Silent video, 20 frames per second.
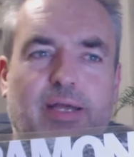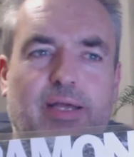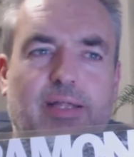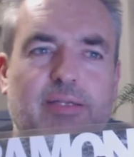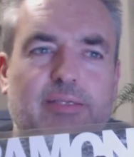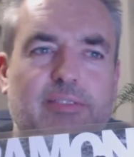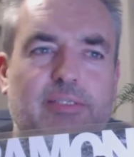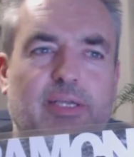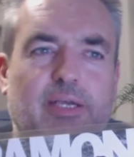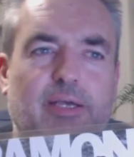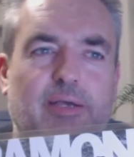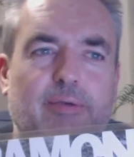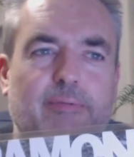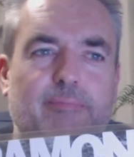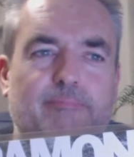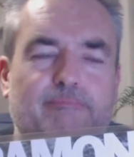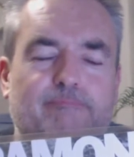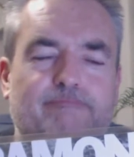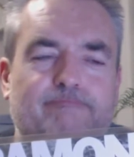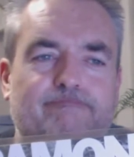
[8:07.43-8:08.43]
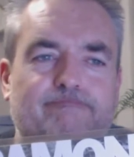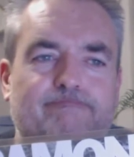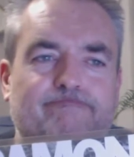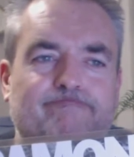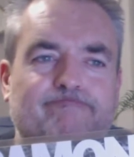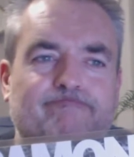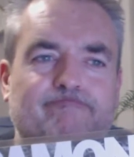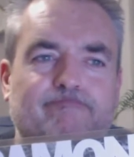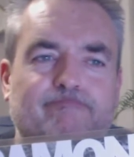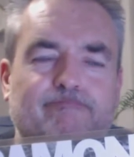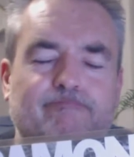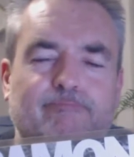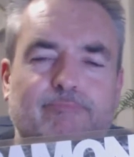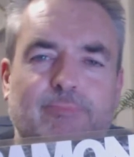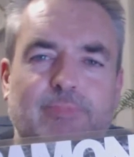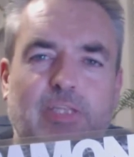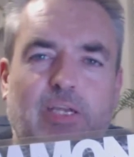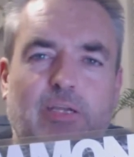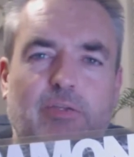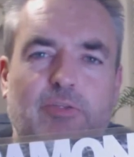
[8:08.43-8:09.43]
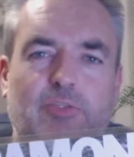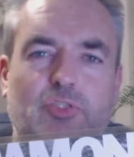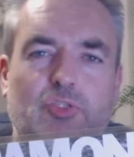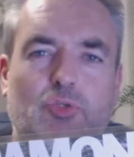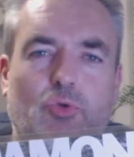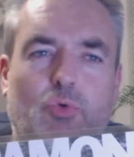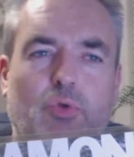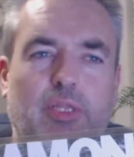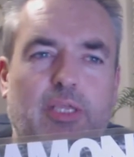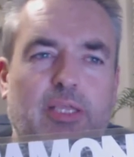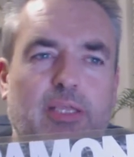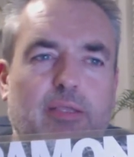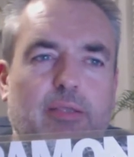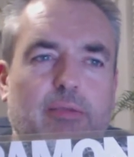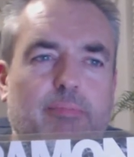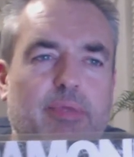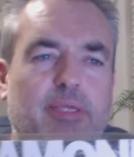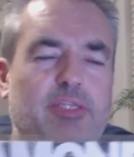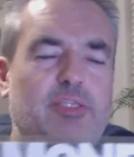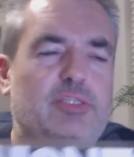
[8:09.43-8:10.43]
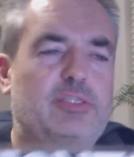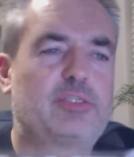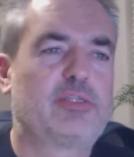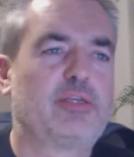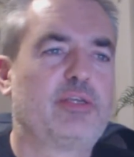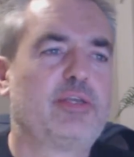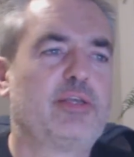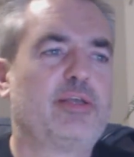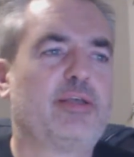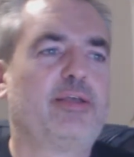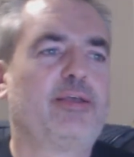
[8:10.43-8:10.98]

and sorely missed.